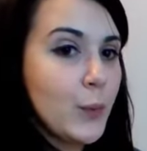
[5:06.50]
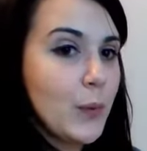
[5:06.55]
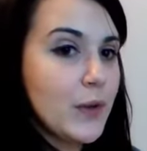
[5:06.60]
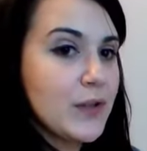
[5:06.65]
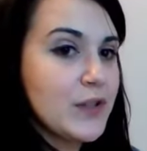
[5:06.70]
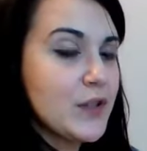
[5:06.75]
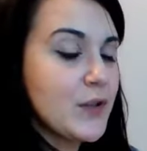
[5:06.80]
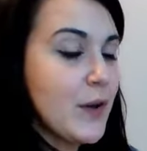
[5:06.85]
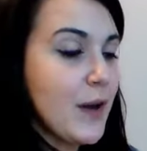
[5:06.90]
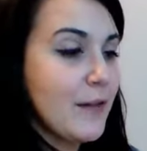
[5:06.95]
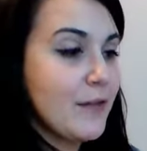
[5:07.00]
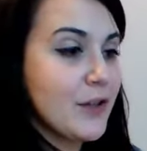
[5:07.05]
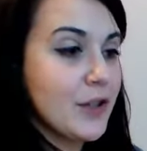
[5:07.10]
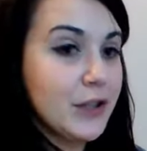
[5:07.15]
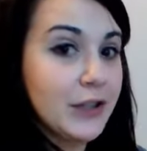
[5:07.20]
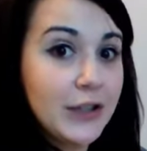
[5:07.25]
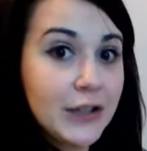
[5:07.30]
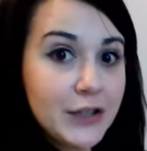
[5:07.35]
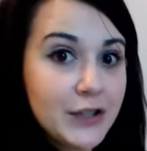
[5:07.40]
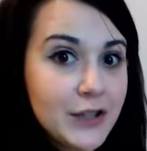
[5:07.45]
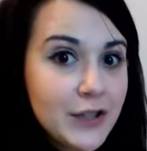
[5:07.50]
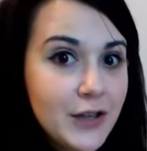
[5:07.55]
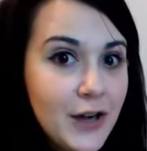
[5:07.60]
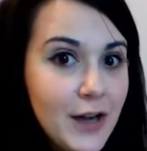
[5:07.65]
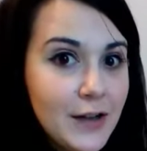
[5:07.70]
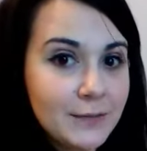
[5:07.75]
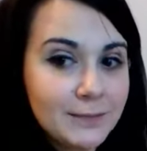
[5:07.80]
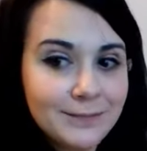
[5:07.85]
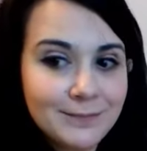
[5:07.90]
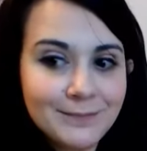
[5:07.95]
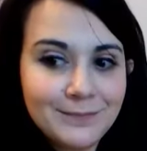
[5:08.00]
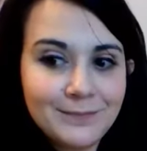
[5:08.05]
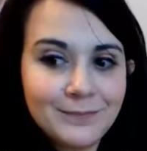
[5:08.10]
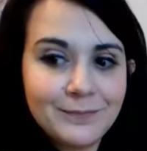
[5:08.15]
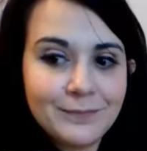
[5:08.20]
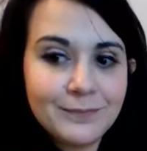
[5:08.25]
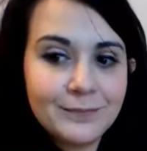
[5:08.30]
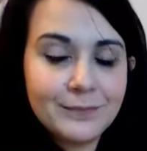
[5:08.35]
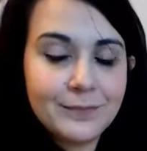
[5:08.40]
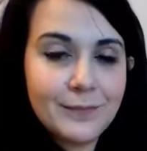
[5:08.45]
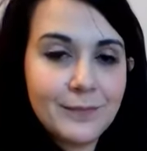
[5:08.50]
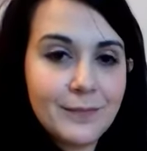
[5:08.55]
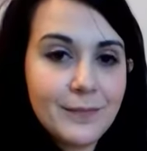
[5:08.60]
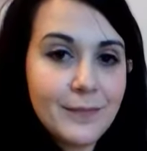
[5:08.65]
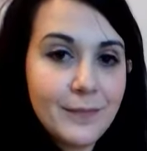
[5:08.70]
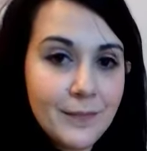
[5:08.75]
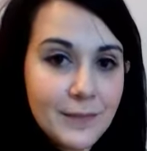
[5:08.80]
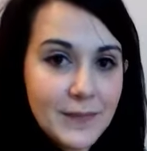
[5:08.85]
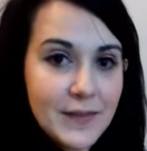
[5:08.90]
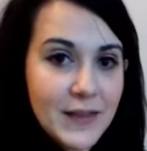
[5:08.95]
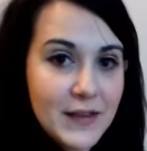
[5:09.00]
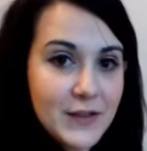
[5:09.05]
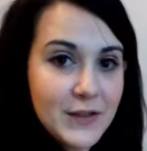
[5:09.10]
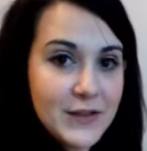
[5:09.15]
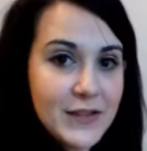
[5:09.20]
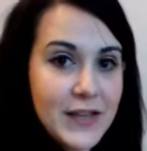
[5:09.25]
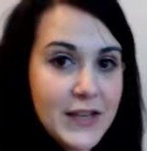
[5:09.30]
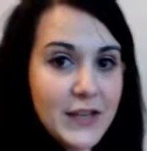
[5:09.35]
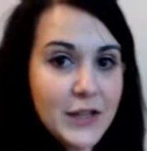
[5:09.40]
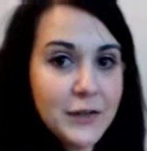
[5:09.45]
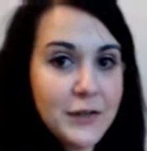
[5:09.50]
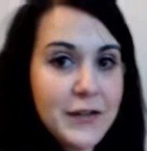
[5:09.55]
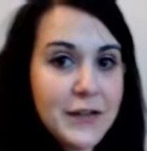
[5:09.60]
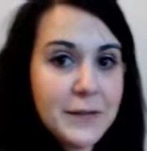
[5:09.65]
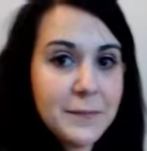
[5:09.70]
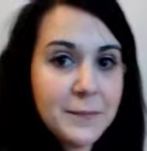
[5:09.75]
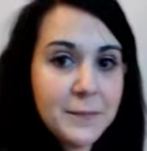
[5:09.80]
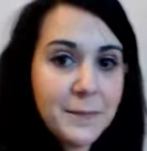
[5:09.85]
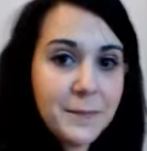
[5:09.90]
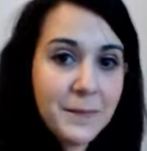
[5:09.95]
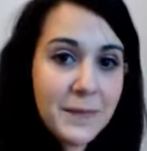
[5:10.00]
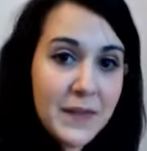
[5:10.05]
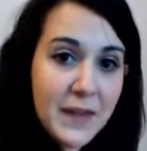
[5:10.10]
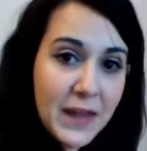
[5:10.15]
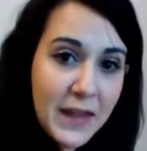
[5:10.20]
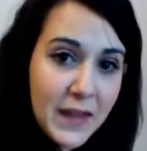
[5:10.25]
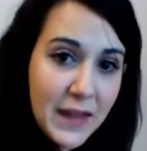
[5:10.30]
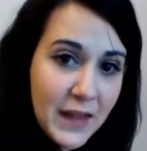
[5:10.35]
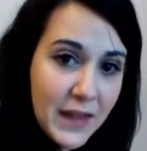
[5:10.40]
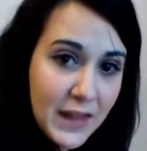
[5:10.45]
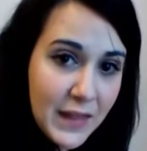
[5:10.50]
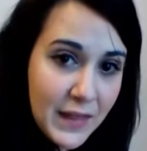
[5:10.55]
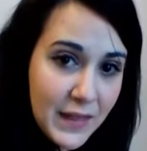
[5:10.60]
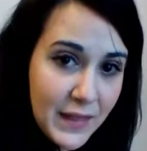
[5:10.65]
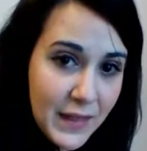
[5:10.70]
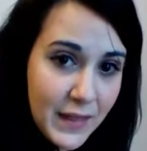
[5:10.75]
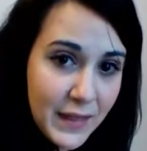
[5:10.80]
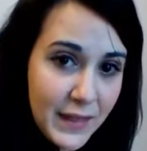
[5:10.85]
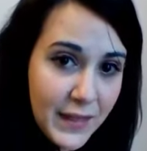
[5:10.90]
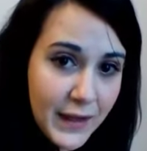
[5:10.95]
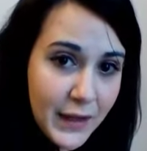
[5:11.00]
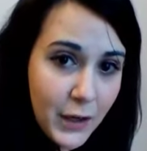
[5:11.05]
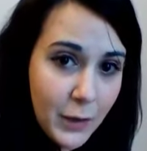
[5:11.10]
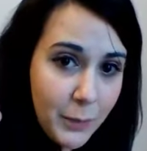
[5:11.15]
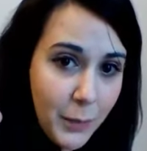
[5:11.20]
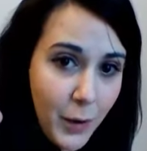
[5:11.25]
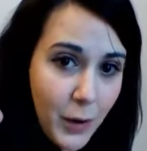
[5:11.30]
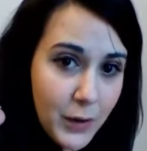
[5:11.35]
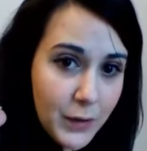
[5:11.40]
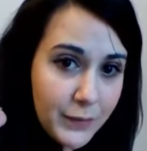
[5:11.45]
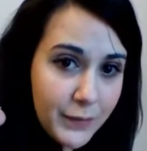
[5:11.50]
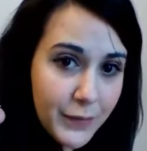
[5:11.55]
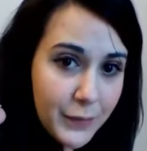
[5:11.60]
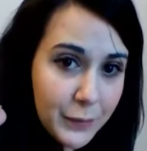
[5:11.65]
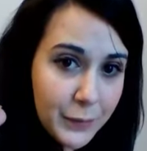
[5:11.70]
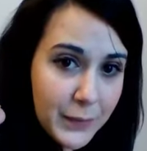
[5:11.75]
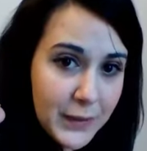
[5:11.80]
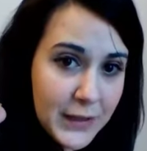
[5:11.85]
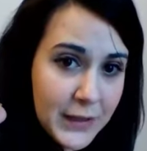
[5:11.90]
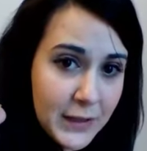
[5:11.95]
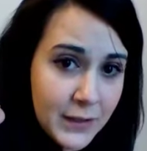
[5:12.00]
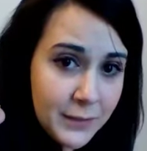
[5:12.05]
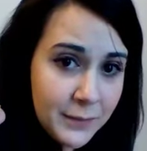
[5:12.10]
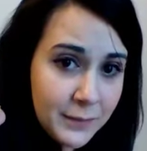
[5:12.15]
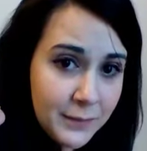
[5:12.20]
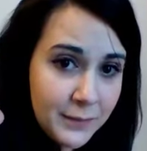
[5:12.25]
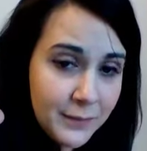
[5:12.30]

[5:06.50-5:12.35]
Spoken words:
once you have your ligature on, then you take your reed. The thicker part of the reed